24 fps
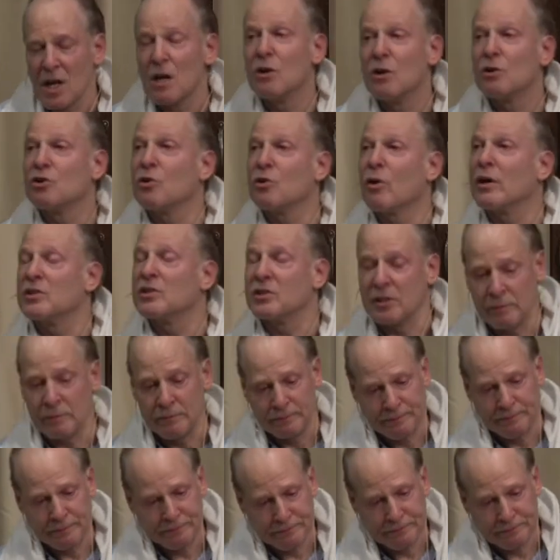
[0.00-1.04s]
Trust him.
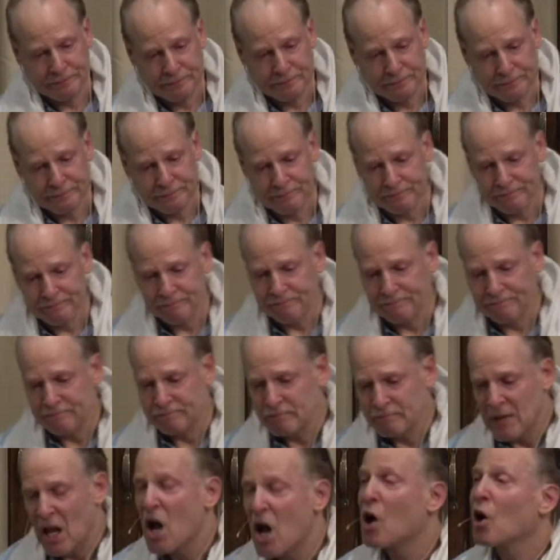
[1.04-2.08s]

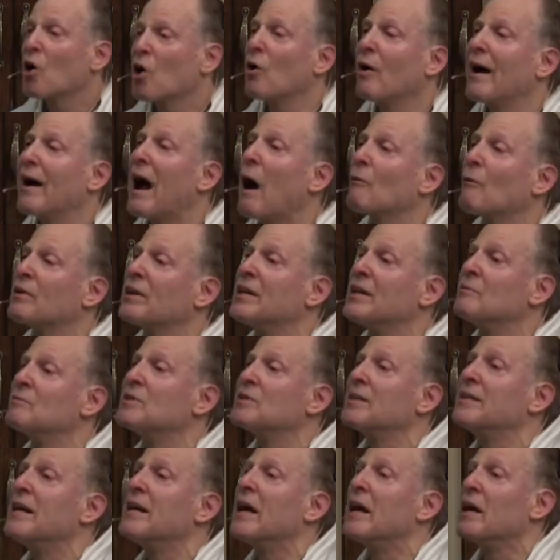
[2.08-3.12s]
Cry out to him
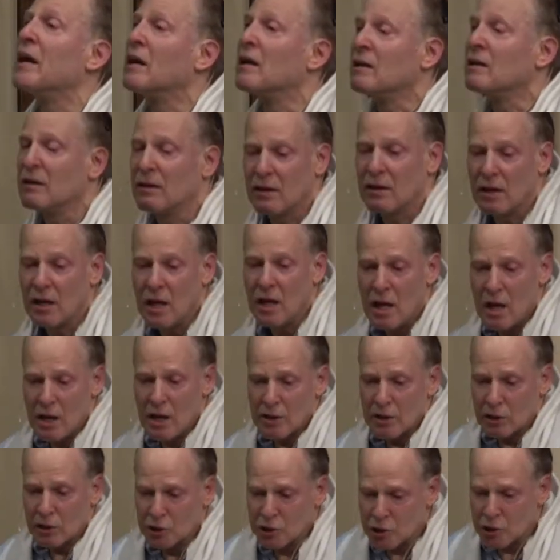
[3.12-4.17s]
today.
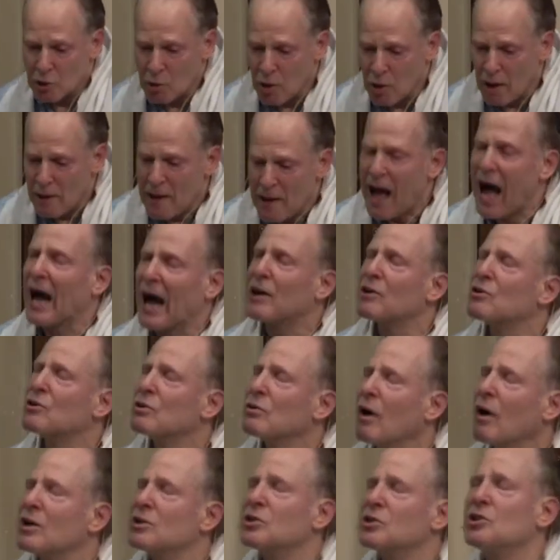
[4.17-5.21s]
Yeshua, I
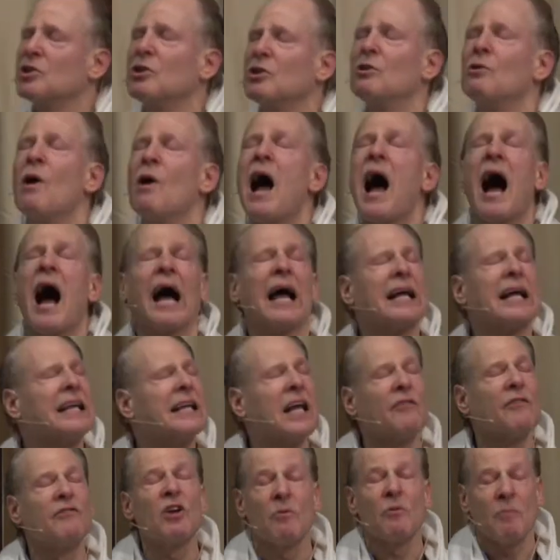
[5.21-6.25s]
trust you. I
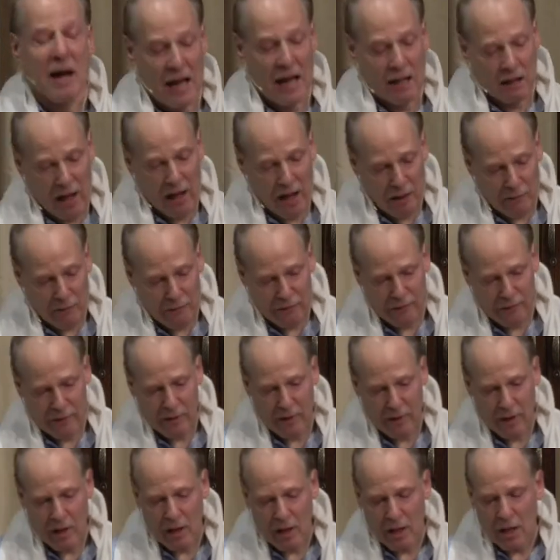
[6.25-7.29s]
give you my life.
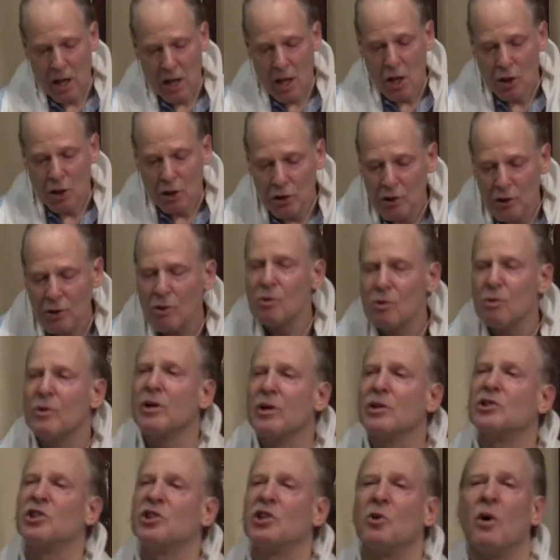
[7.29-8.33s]
You,
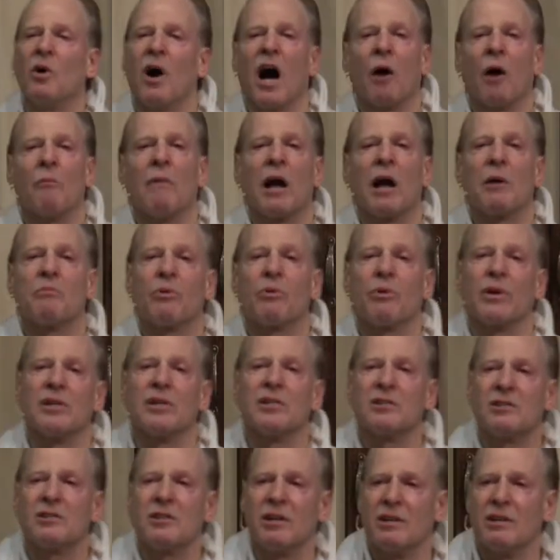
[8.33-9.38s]
Yeshua, are my
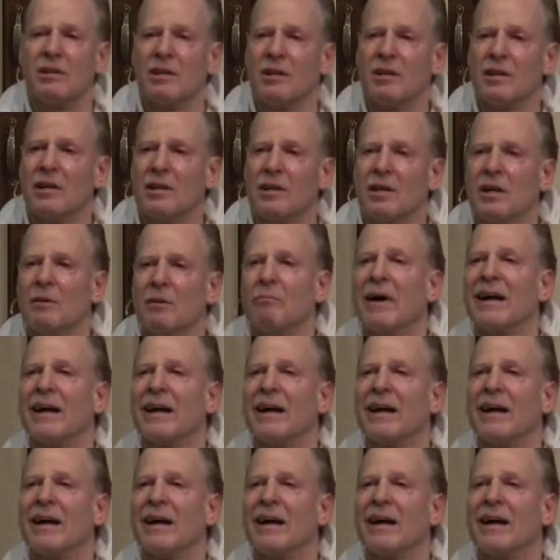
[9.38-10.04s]
priest, my